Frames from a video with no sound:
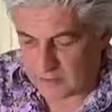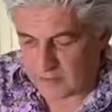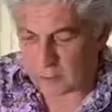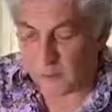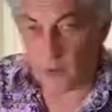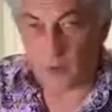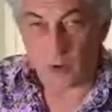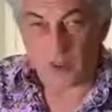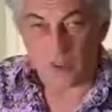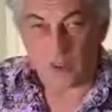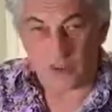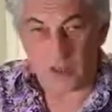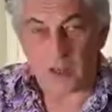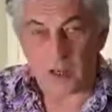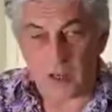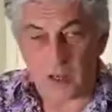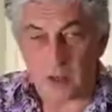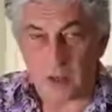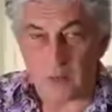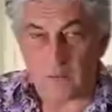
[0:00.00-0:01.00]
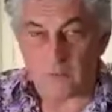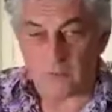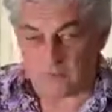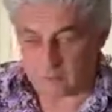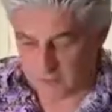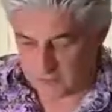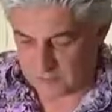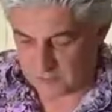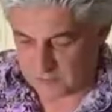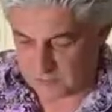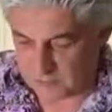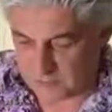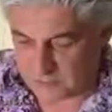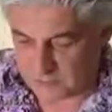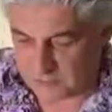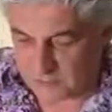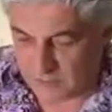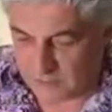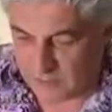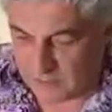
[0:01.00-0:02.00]
you want a really hot oven for this.
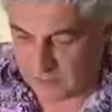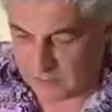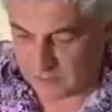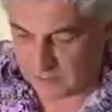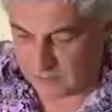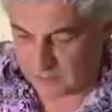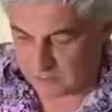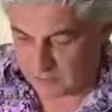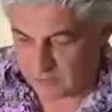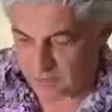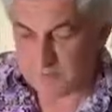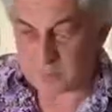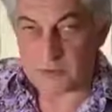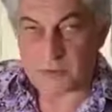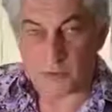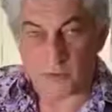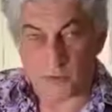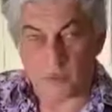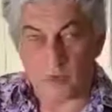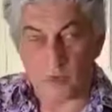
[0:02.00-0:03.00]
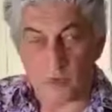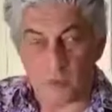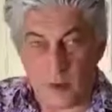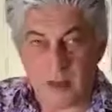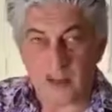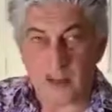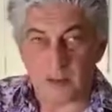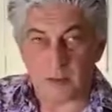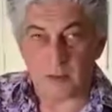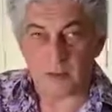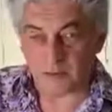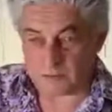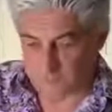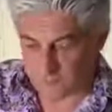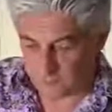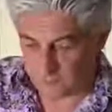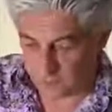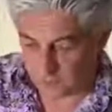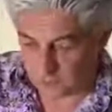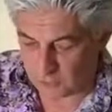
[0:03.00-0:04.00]
So you want to whack it to
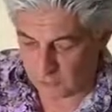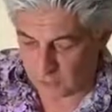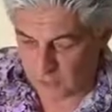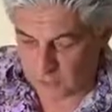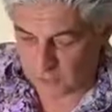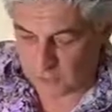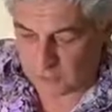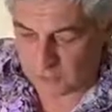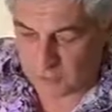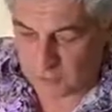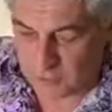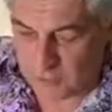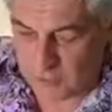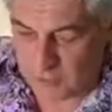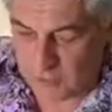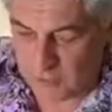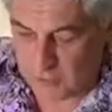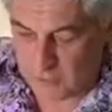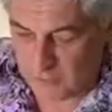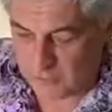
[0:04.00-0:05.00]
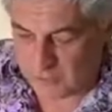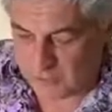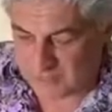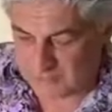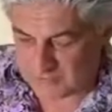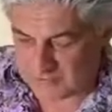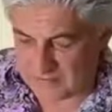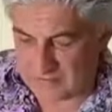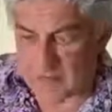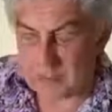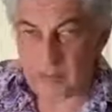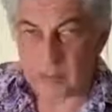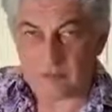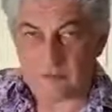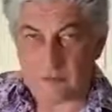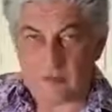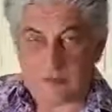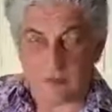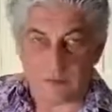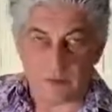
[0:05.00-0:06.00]
full. I mean, ideally
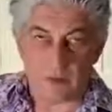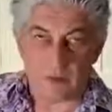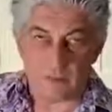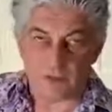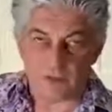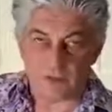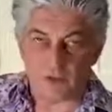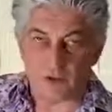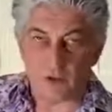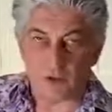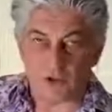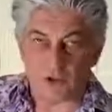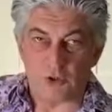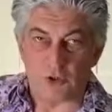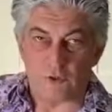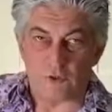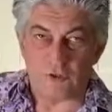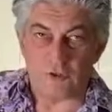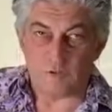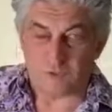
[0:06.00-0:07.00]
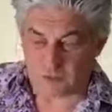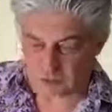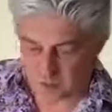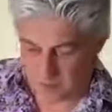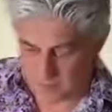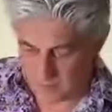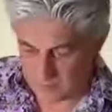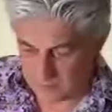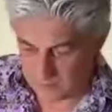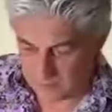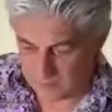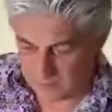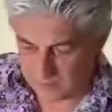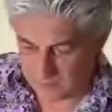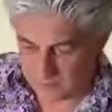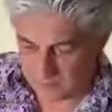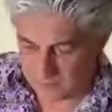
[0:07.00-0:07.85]
you want to be sort of 250, but